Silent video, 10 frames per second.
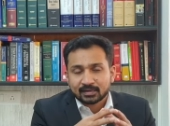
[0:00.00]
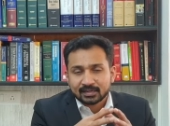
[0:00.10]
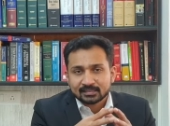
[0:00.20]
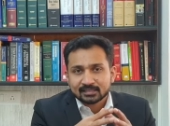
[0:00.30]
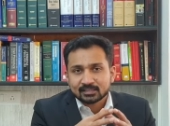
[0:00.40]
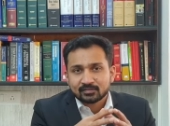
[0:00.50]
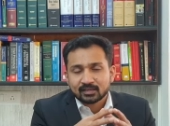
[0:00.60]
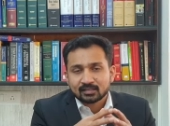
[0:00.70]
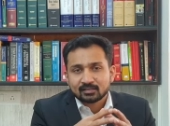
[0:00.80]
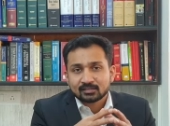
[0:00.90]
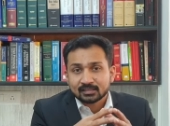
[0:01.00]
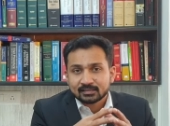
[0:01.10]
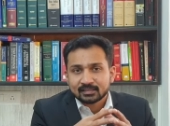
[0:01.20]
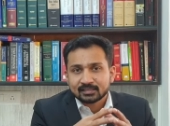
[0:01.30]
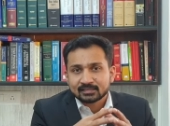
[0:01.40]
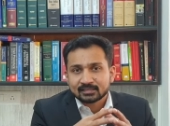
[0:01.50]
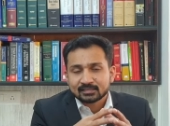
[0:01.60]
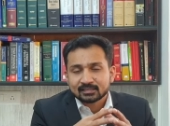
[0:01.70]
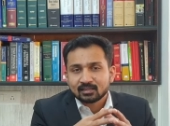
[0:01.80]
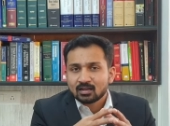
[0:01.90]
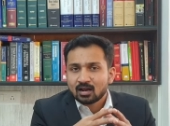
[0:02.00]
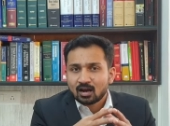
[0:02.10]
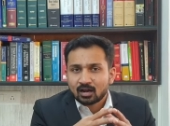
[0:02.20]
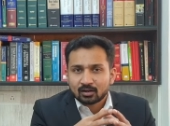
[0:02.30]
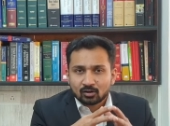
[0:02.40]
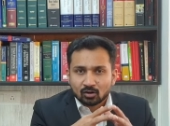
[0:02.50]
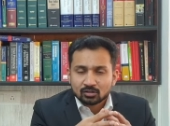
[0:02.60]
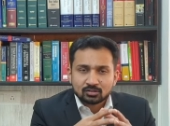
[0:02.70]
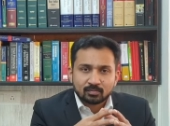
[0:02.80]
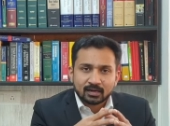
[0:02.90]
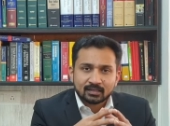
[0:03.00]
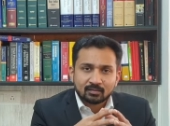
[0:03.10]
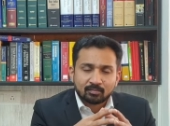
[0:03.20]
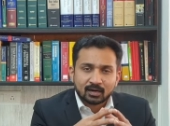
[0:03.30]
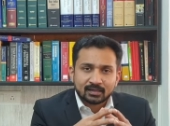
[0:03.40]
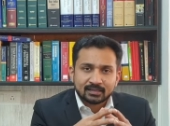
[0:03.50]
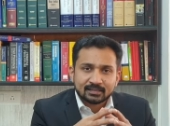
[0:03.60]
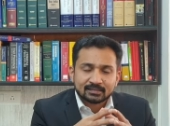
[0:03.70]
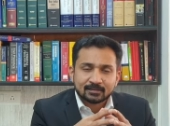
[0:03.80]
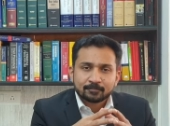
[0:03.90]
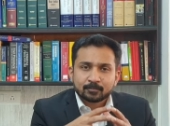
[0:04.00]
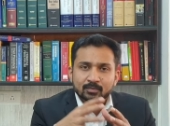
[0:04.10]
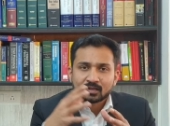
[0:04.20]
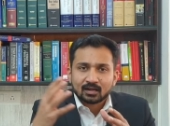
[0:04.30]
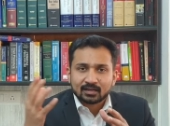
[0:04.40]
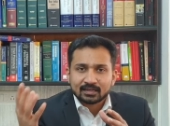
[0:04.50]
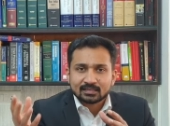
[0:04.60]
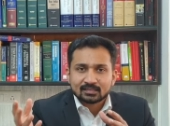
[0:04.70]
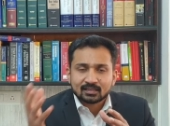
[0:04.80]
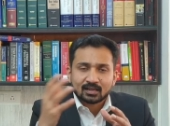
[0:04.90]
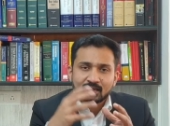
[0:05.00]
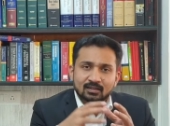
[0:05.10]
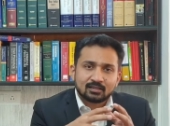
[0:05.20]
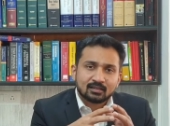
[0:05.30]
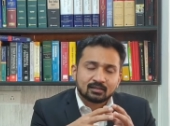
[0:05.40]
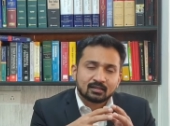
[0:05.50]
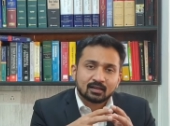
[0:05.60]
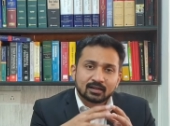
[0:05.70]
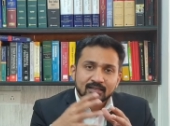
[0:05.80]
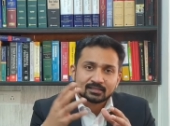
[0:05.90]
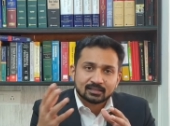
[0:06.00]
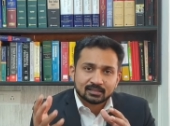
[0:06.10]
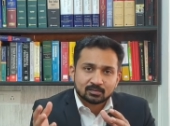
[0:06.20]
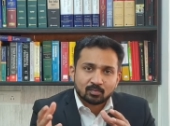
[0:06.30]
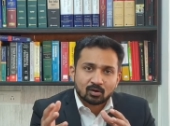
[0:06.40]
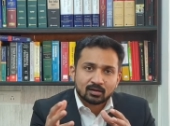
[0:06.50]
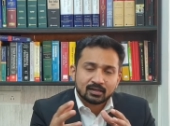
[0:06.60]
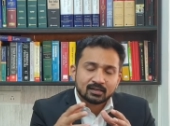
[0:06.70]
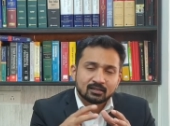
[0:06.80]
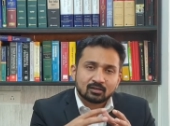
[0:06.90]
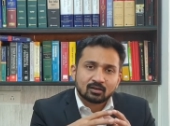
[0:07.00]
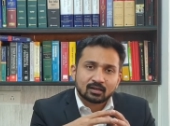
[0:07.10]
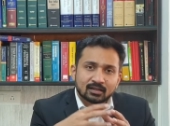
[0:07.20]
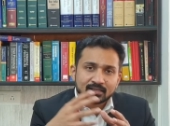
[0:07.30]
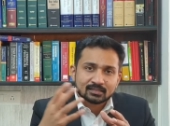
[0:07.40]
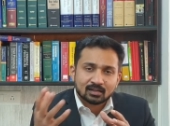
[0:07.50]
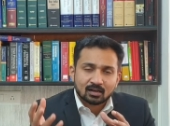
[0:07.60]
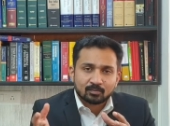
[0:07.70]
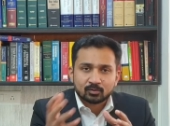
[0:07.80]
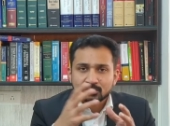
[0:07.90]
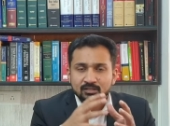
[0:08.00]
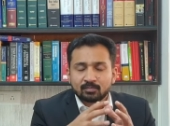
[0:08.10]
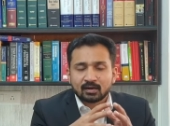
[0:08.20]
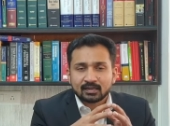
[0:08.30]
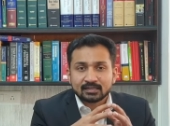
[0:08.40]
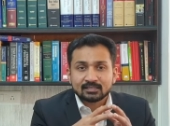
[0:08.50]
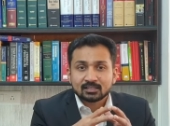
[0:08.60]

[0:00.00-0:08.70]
cases where such cases are lodged by the parties against another, against the respondent, or against the opposite party